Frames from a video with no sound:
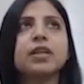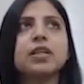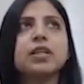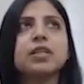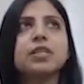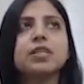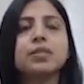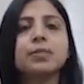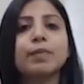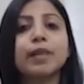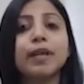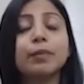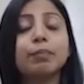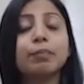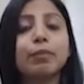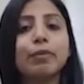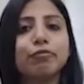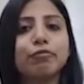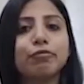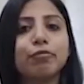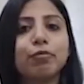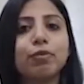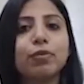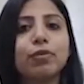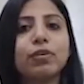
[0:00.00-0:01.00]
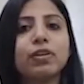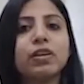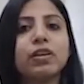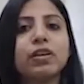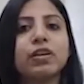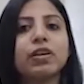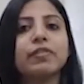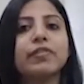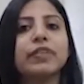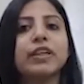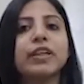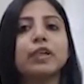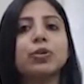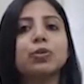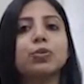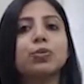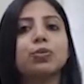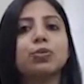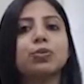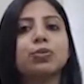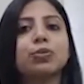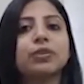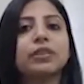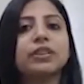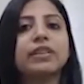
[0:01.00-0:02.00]
But before we
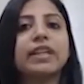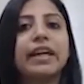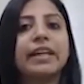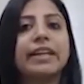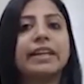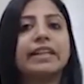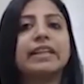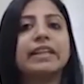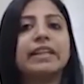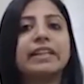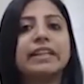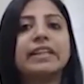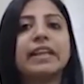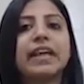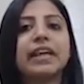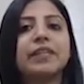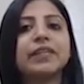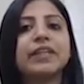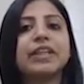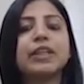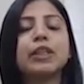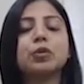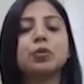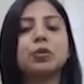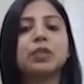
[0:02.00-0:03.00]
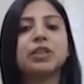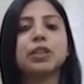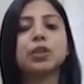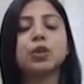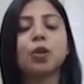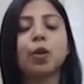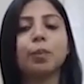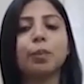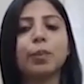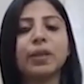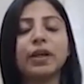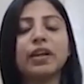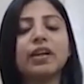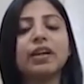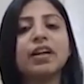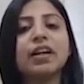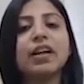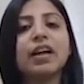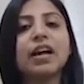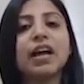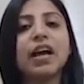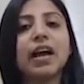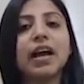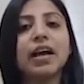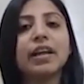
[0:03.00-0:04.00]
go directly diving into the topic,
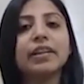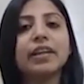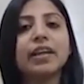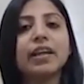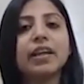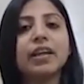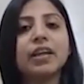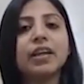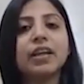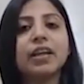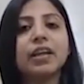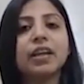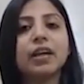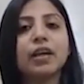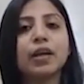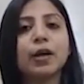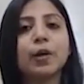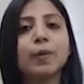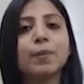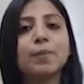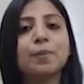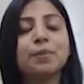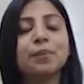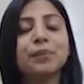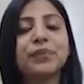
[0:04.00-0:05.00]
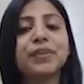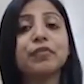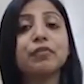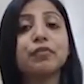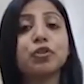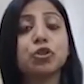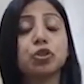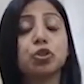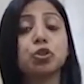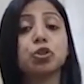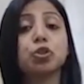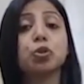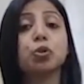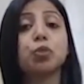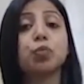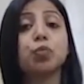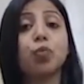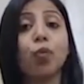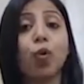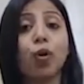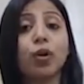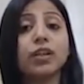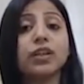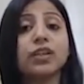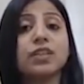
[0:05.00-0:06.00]
I think we should know
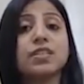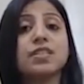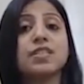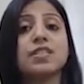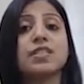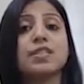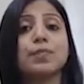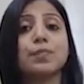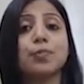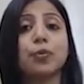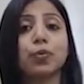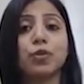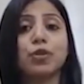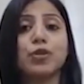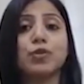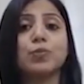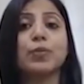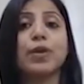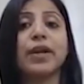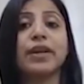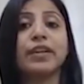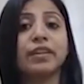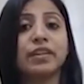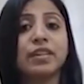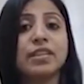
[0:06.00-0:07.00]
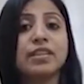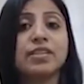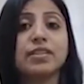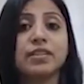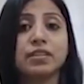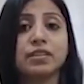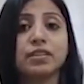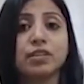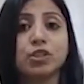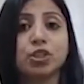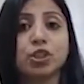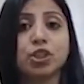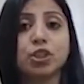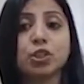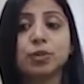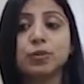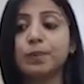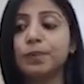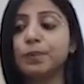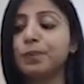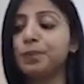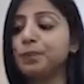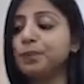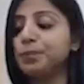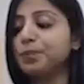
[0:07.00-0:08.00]
what is postprandial surge.
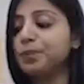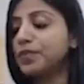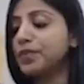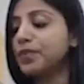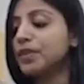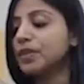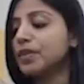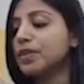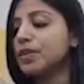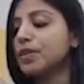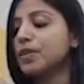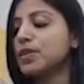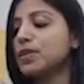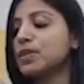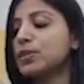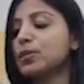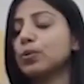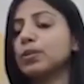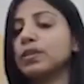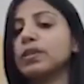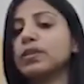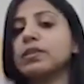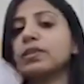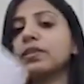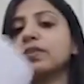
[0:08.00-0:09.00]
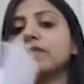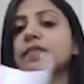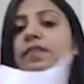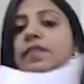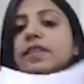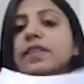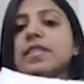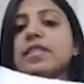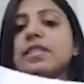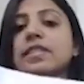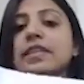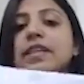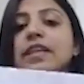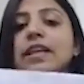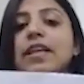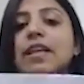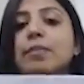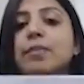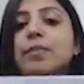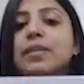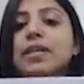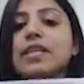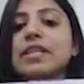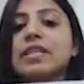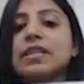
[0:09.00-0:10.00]
So the first thing I'll
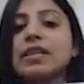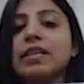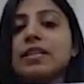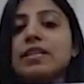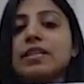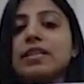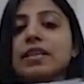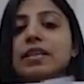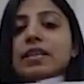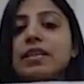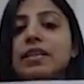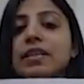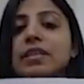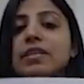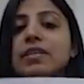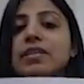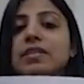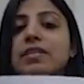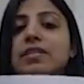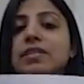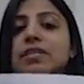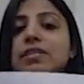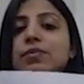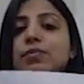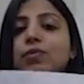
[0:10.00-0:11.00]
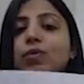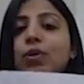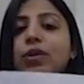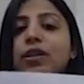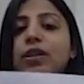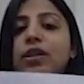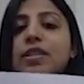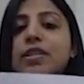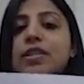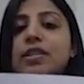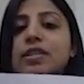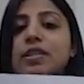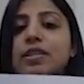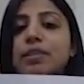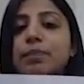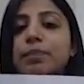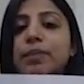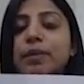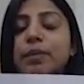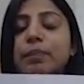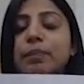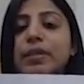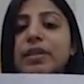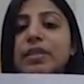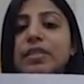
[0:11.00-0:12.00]
be discussing is what is
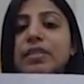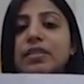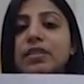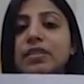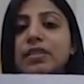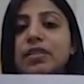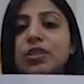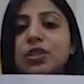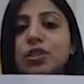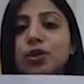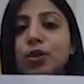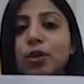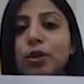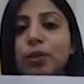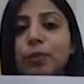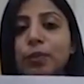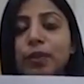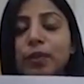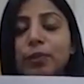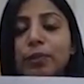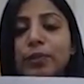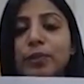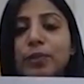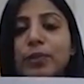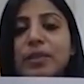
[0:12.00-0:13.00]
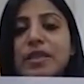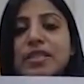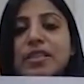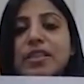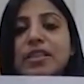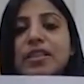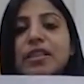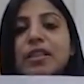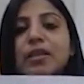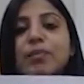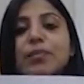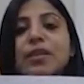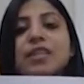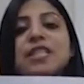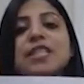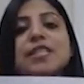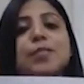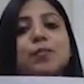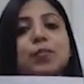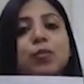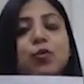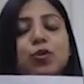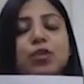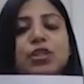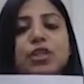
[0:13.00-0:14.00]
PP surge, or PP basically means
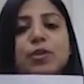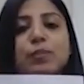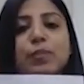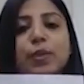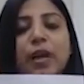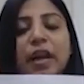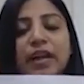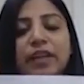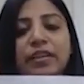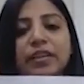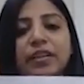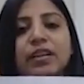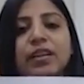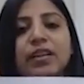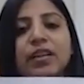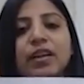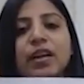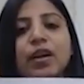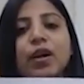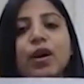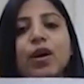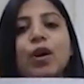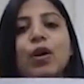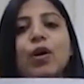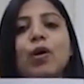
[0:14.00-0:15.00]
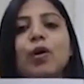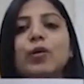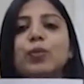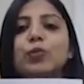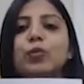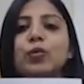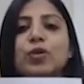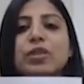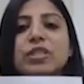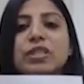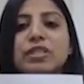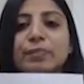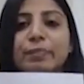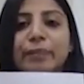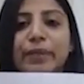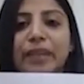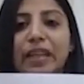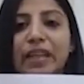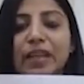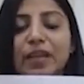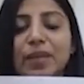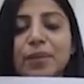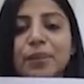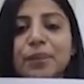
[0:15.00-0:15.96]
postprandial or post-meal.